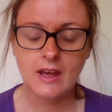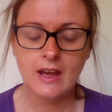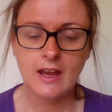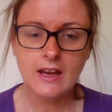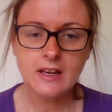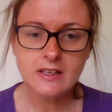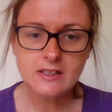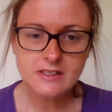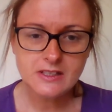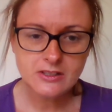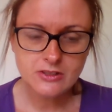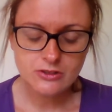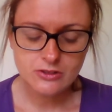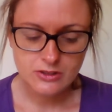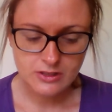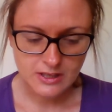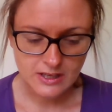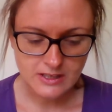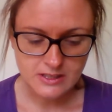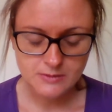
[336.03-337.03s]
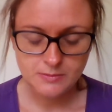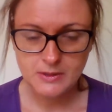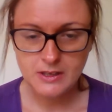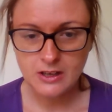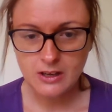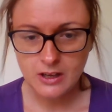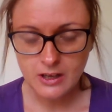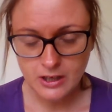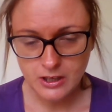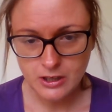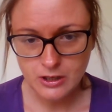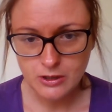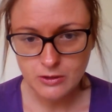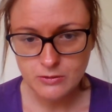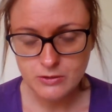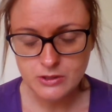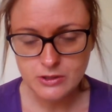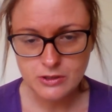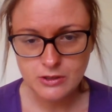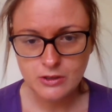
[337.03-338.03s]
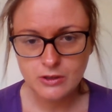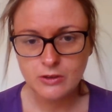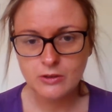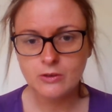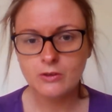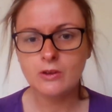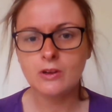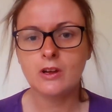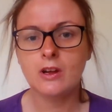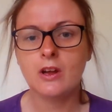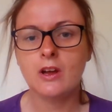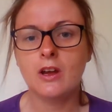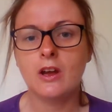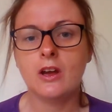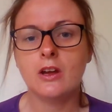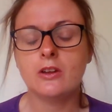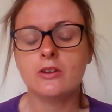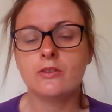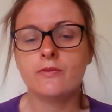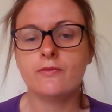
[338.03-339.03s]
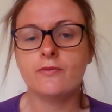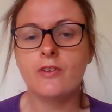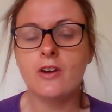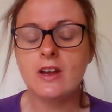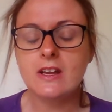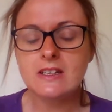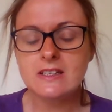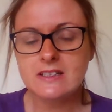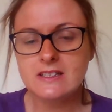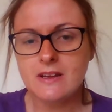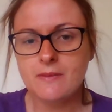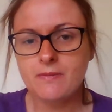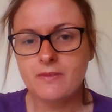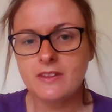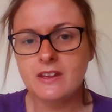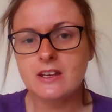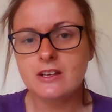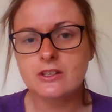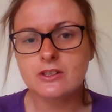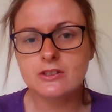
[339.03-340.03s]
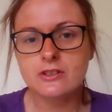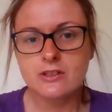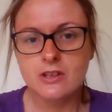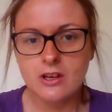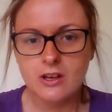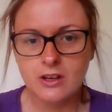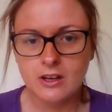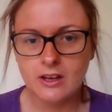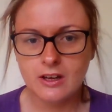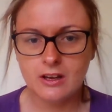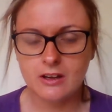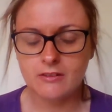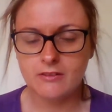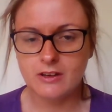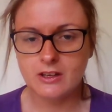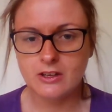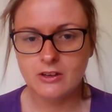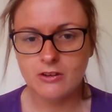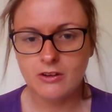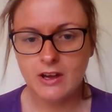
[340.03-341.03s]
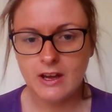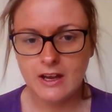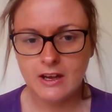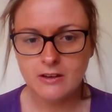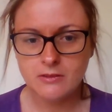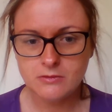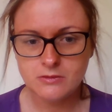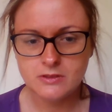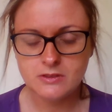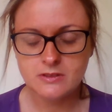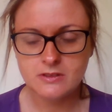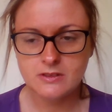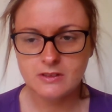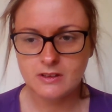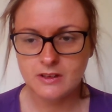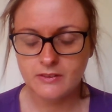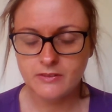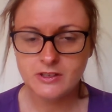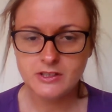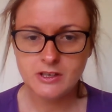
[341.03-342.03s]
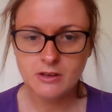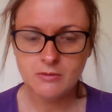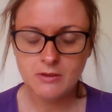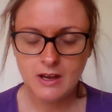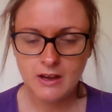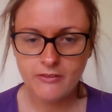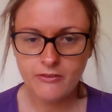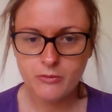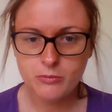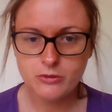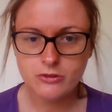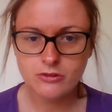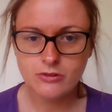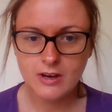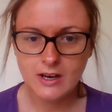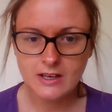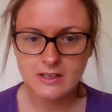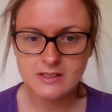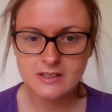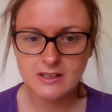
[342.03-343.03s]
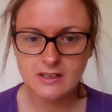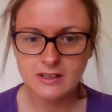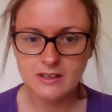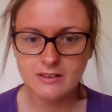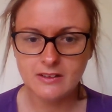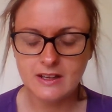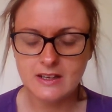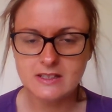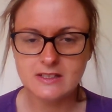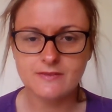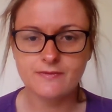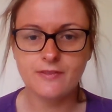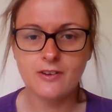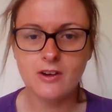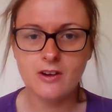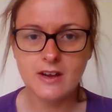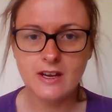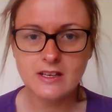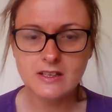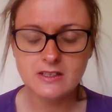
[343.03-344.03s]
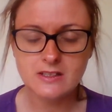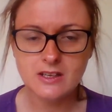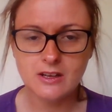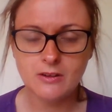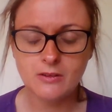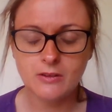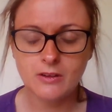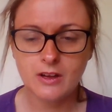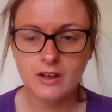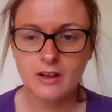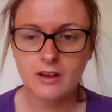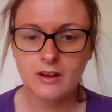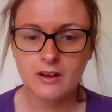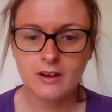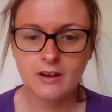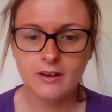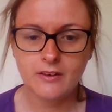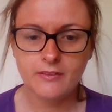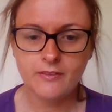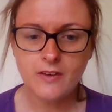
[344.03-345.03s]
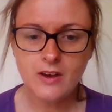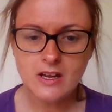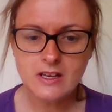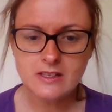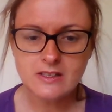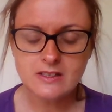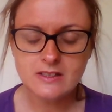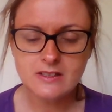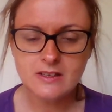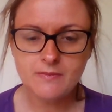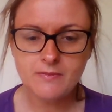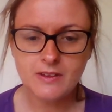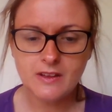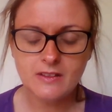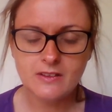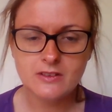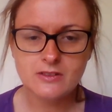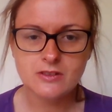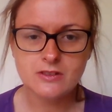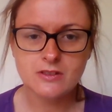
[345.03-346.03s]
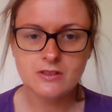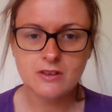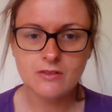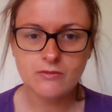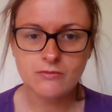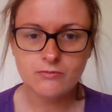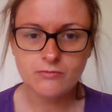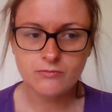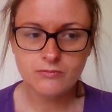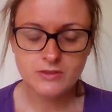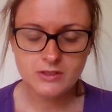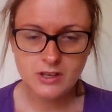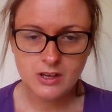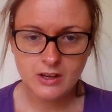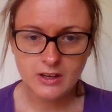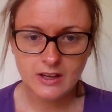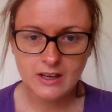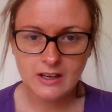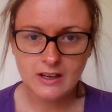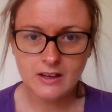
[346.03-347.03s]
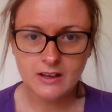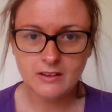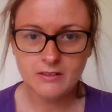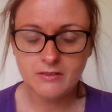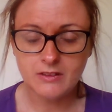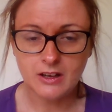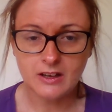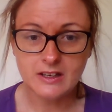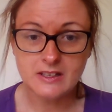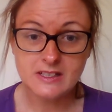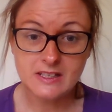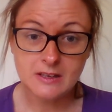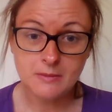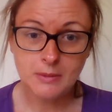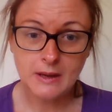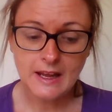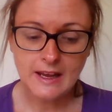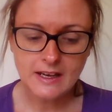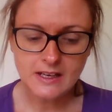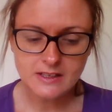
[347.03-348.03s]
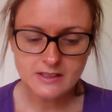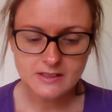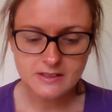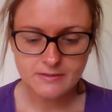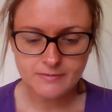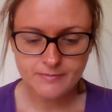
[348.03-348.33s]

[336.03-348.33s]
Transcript: In addition to this, we'd like you to find something circular in your house. If you don't have a protractor, that's fine. So find something that's circular, like a dinner plate.